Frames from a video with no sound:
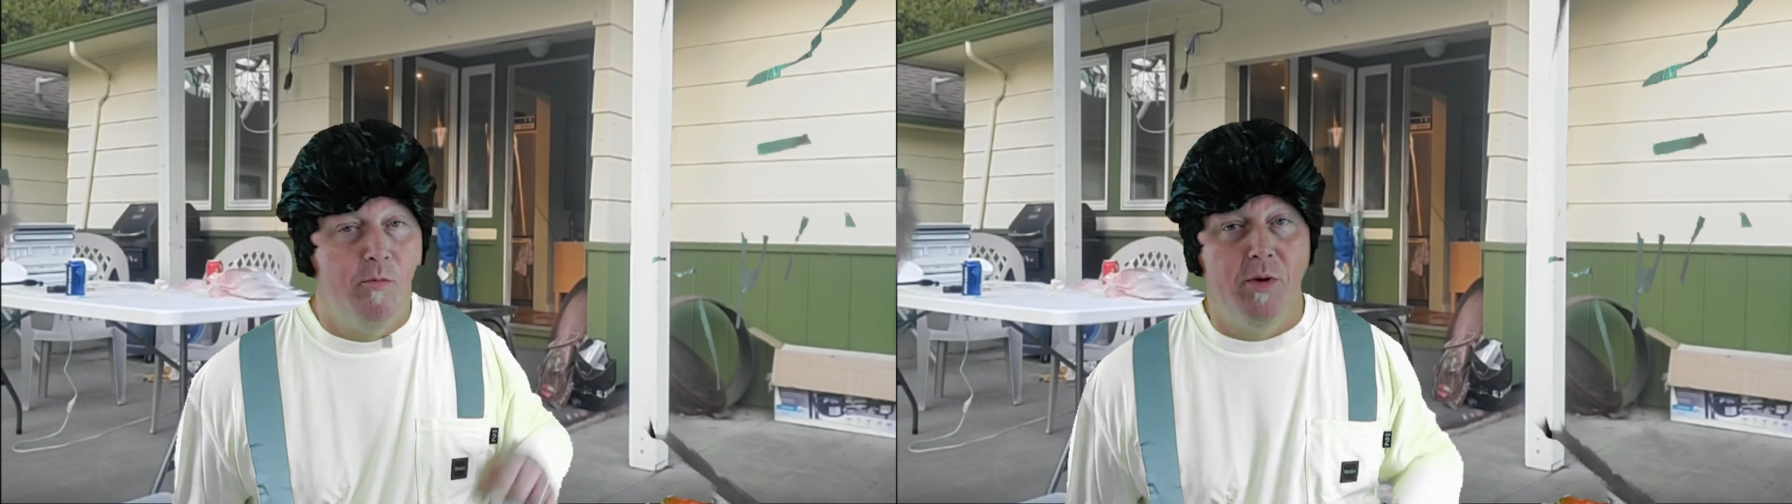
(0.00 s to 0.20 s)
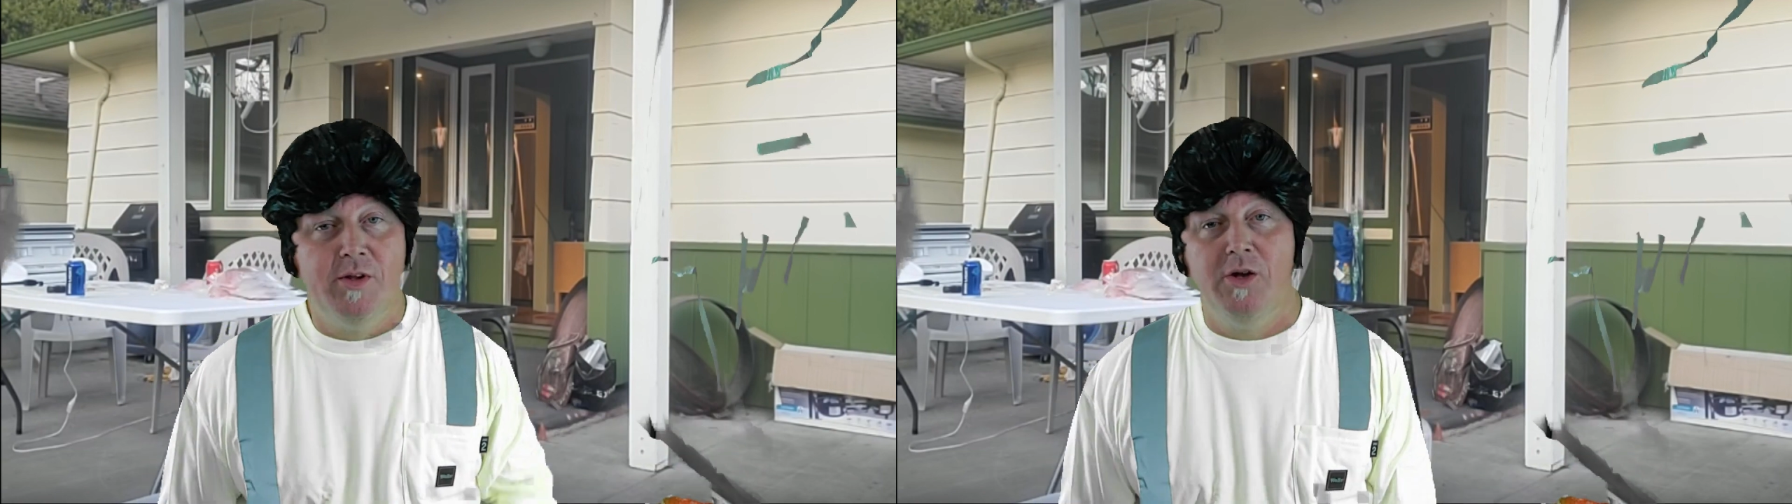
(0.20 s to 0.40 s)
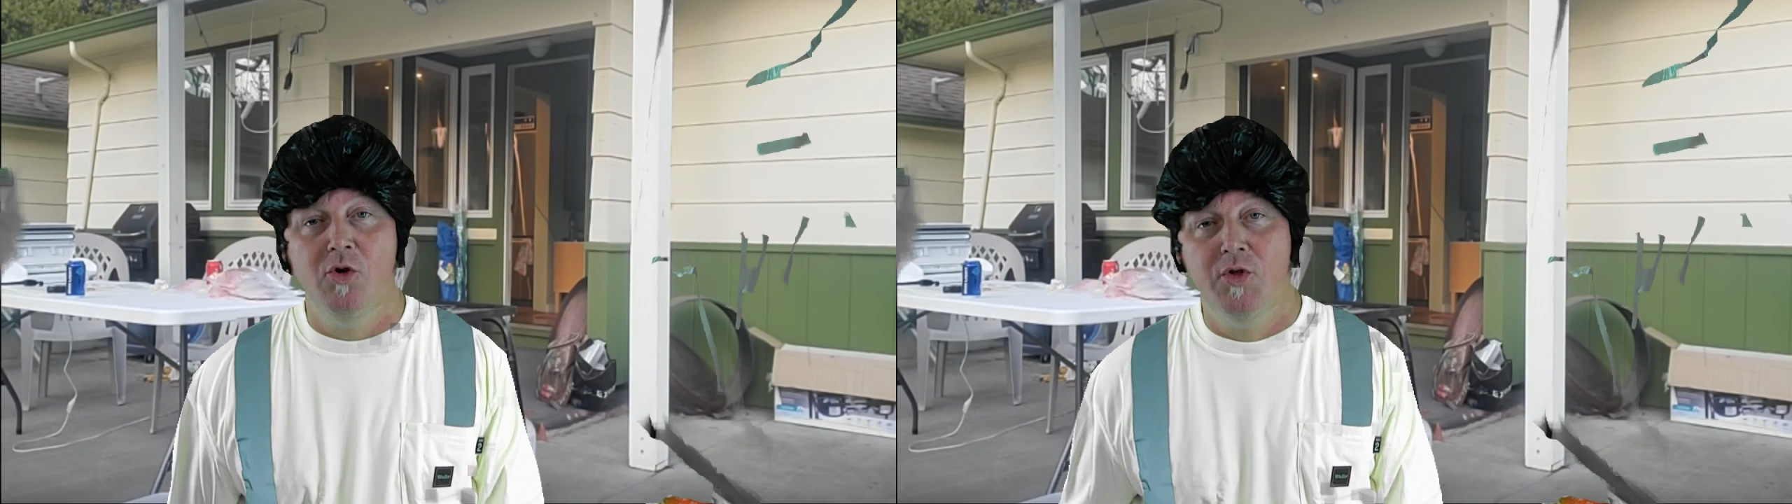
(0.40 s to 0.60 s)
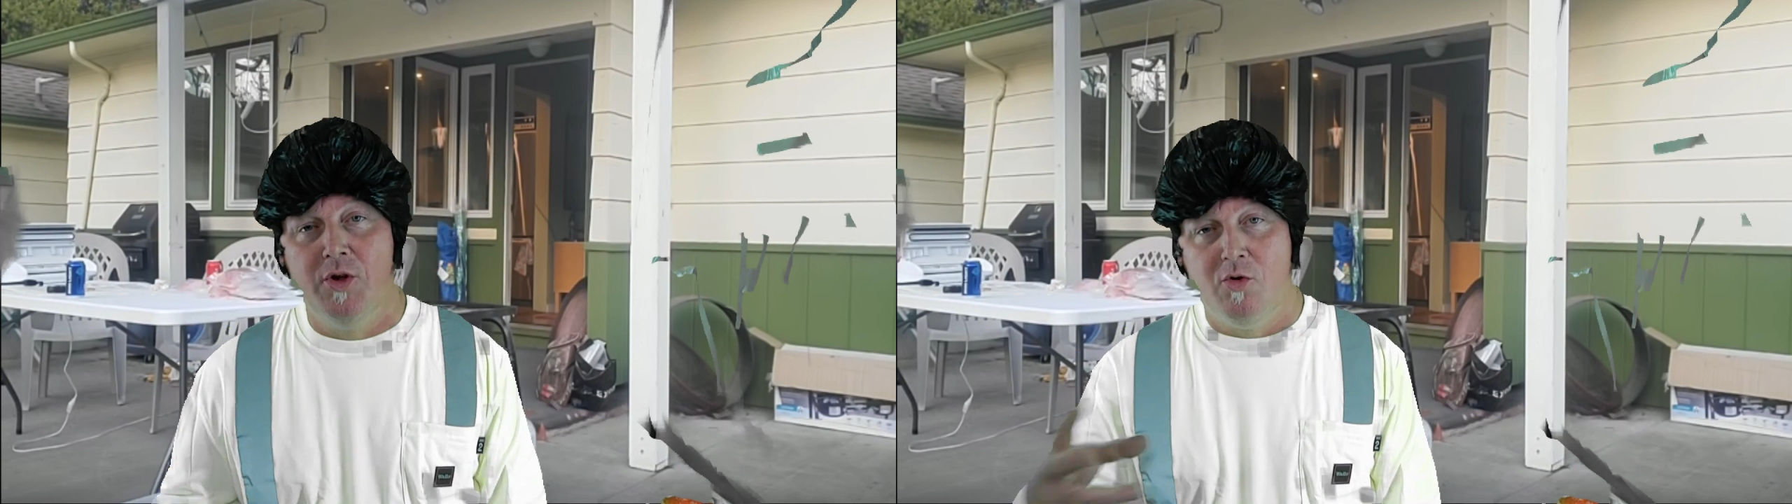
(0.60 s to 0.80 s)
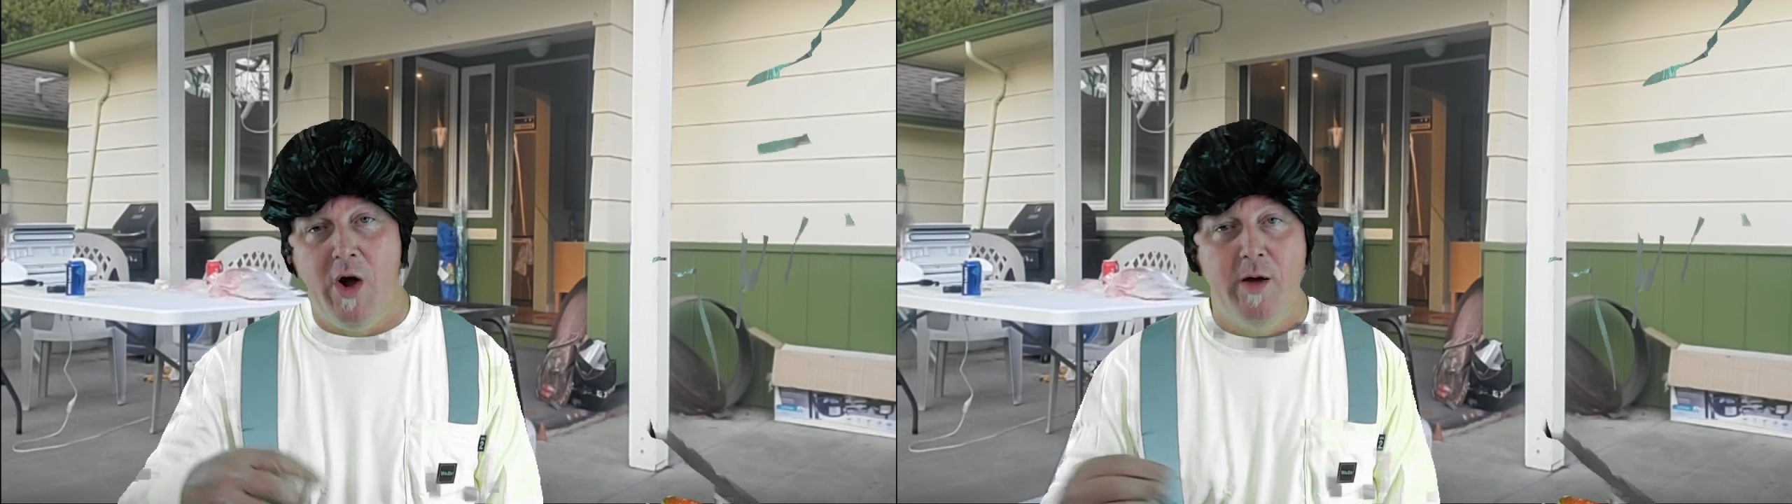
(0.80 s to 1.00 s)
But I know
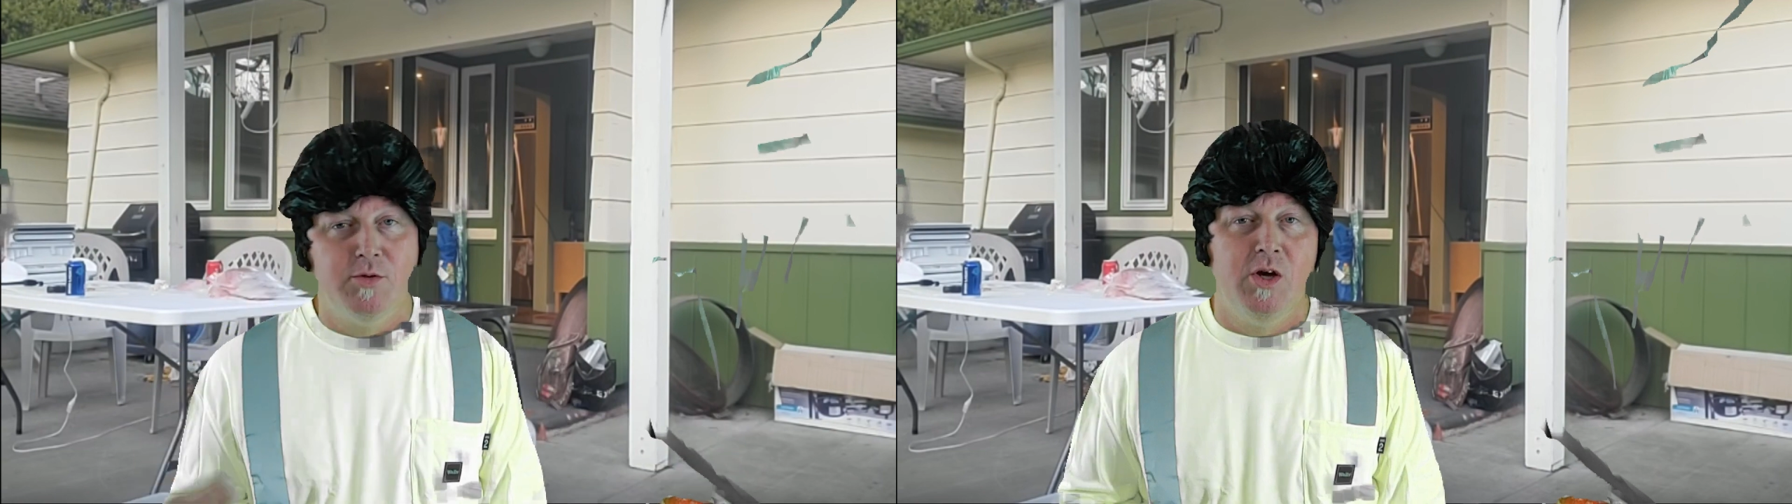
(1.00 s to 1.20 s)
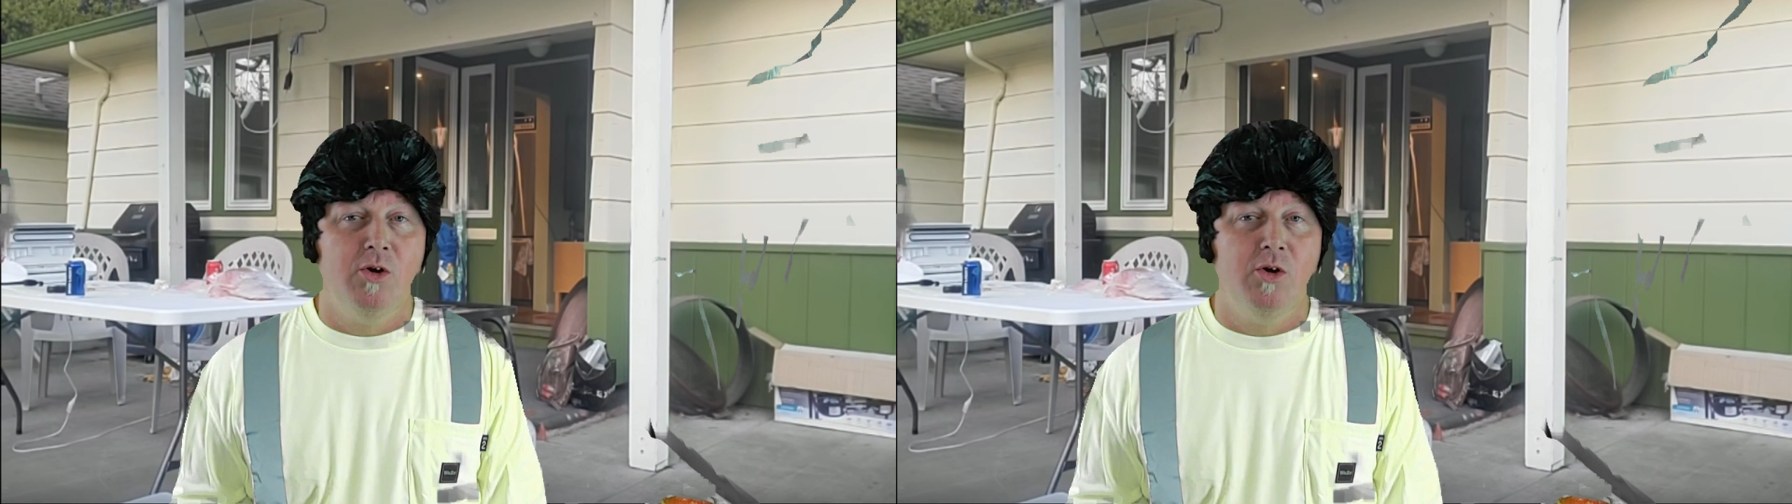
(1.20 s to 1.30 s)
the crabs